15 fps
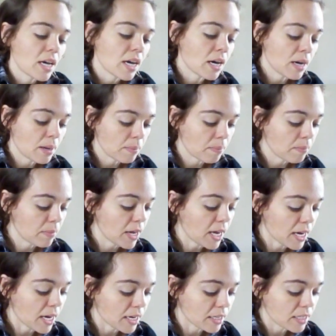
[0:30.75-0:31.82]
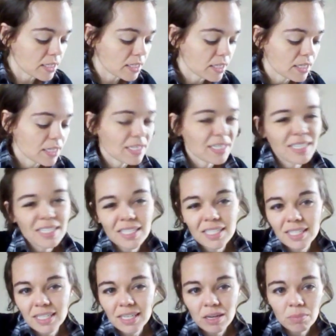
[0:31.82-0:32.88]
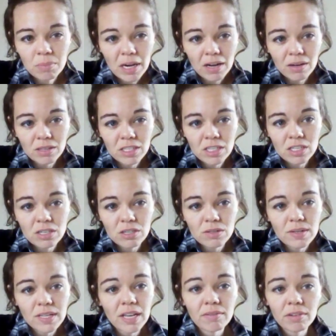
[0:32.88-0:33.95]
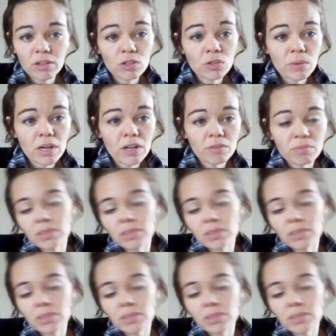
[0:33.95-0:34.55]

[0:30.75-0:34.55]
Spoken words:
And about to 11 or 12,